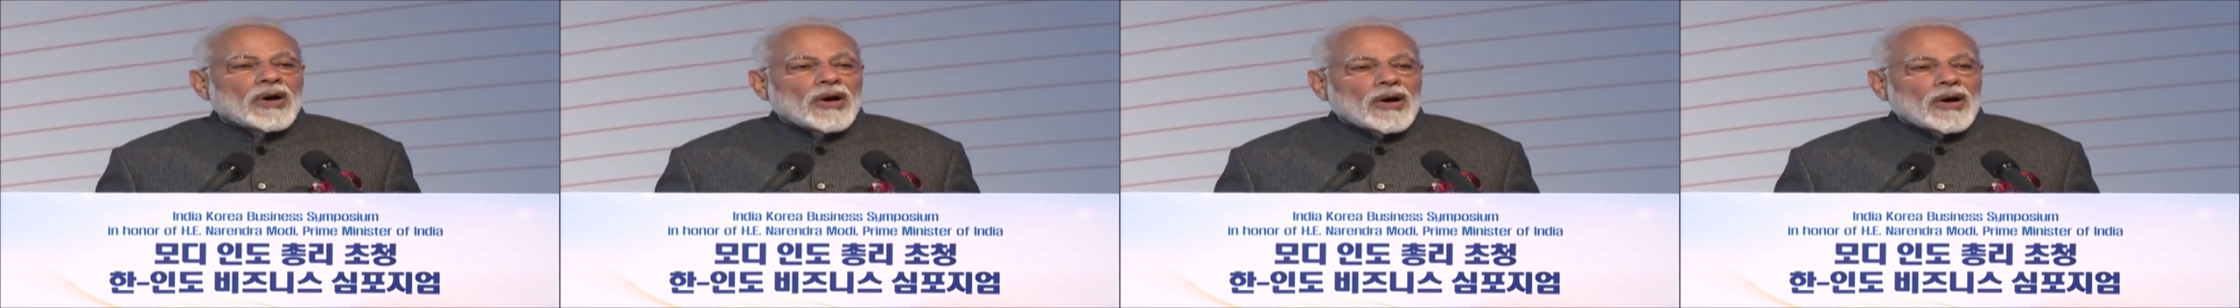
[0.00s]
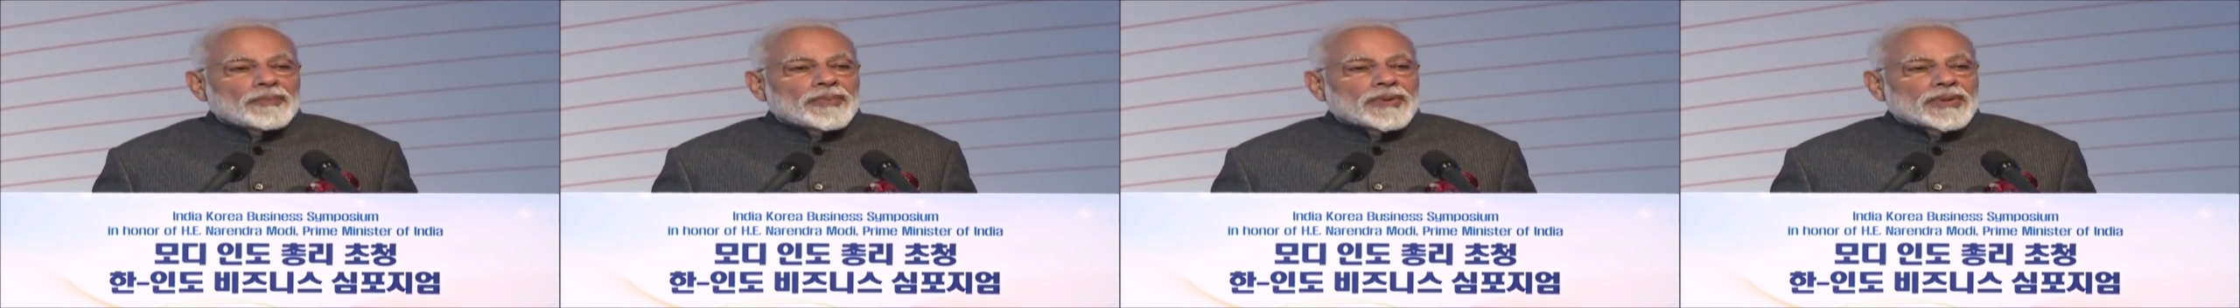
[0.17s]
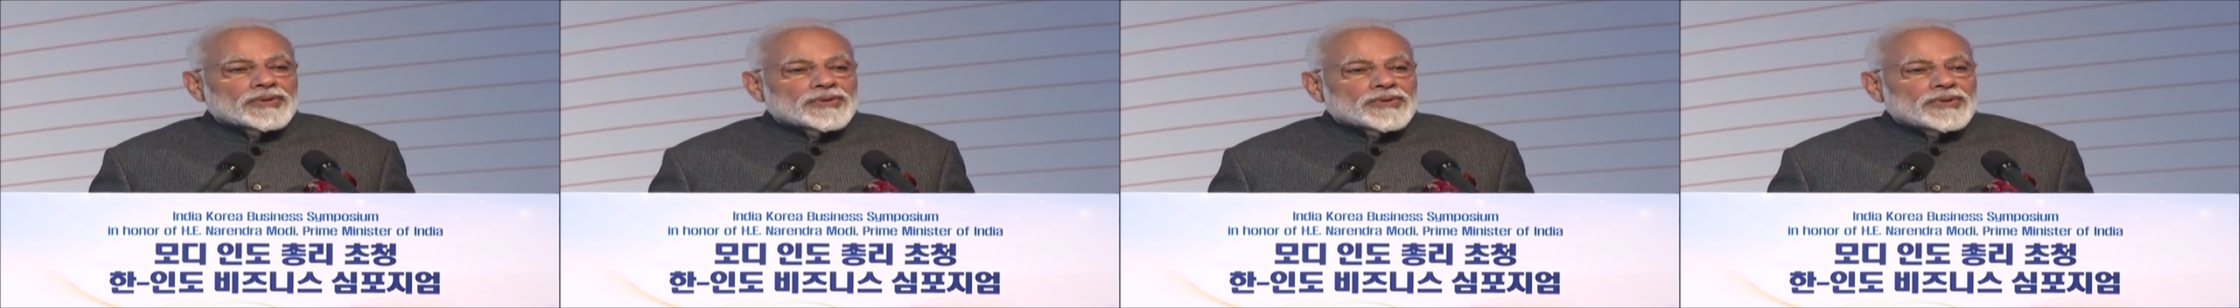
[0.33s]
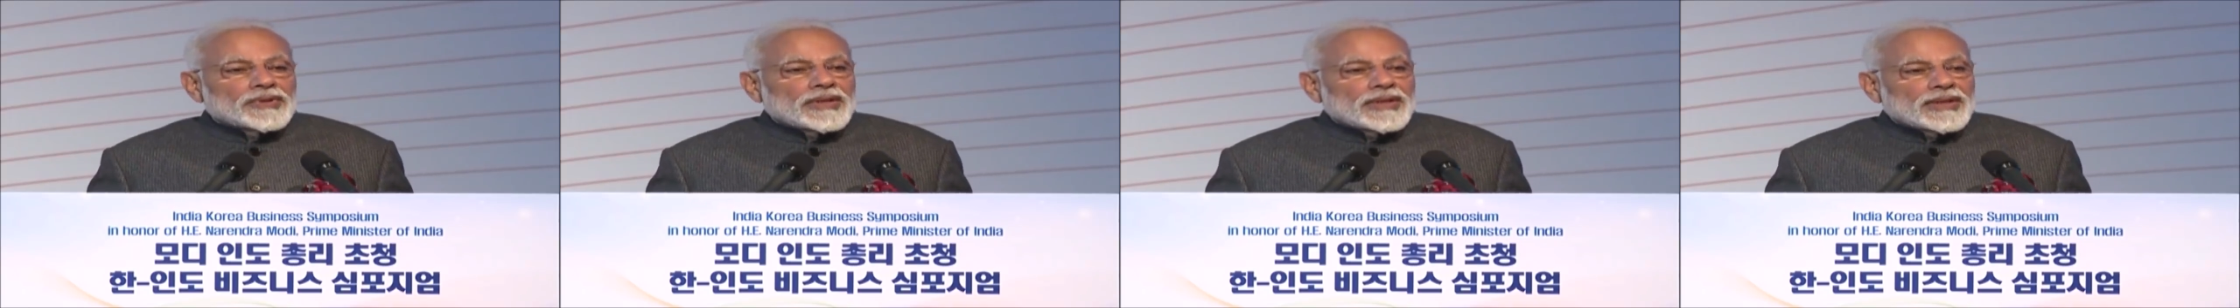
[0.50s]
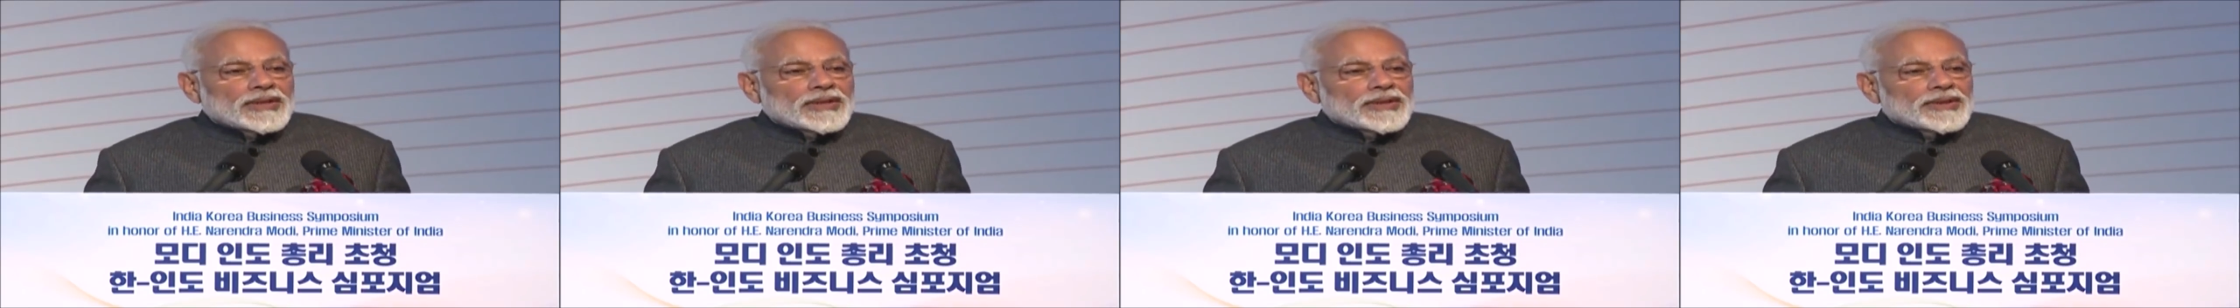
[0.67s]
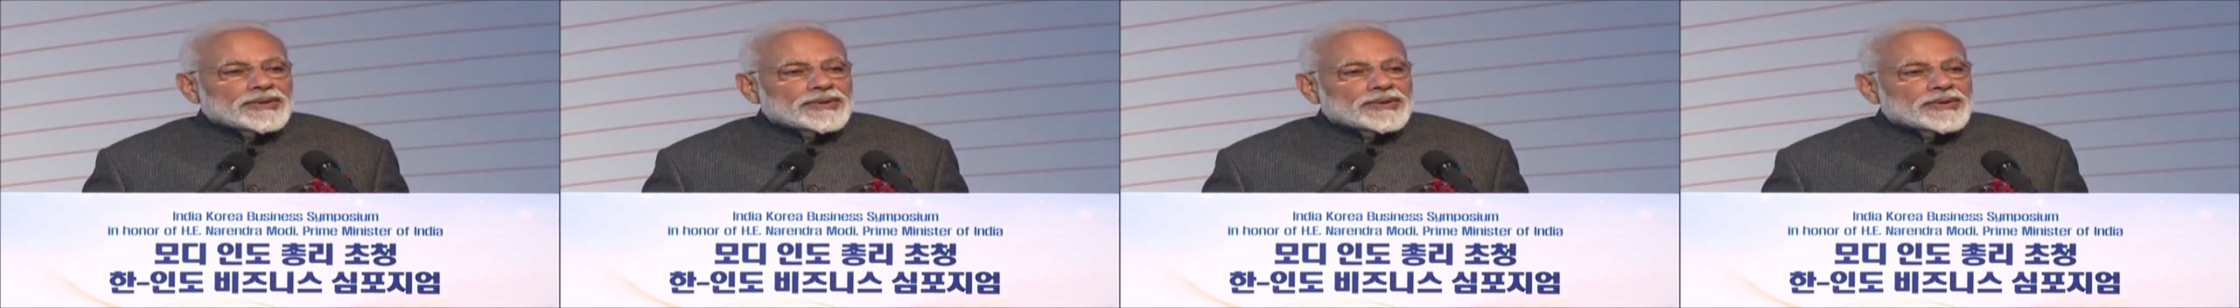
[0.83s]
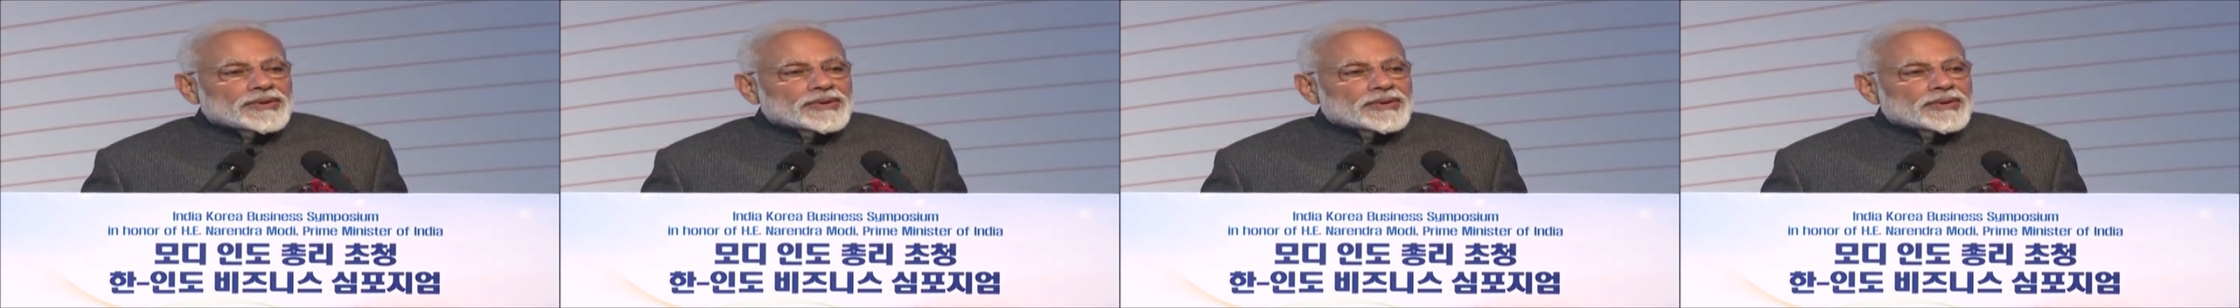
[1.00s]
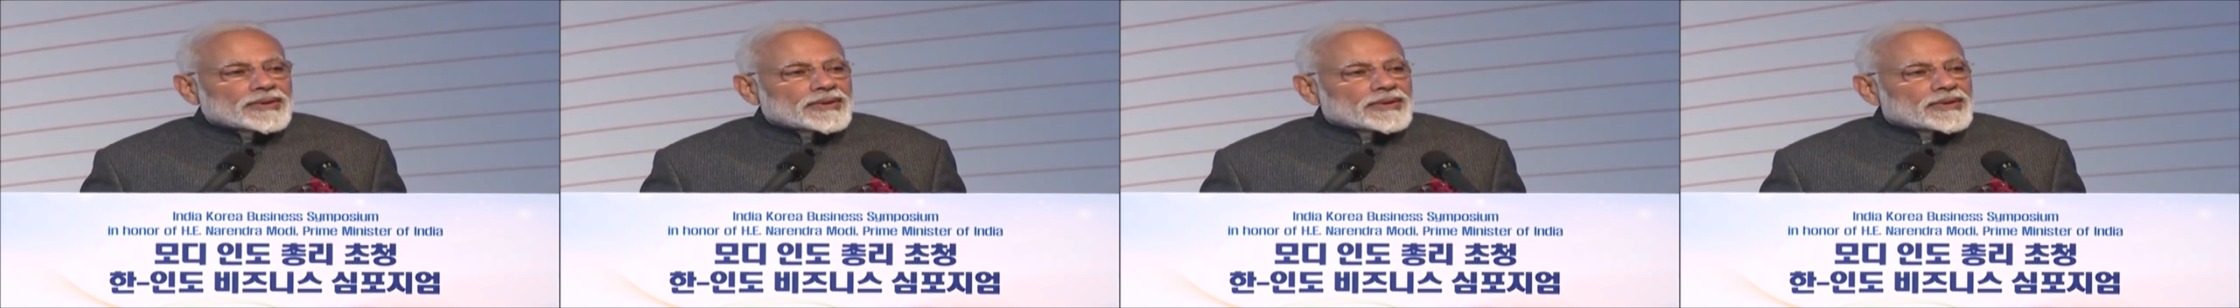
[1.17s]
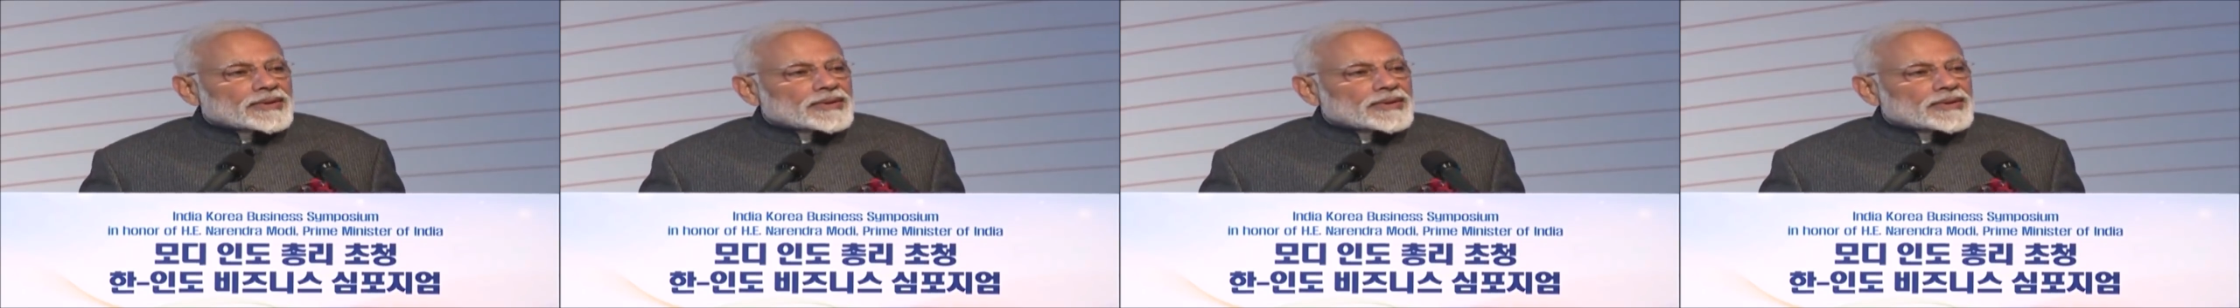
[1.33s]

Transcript: opportunities.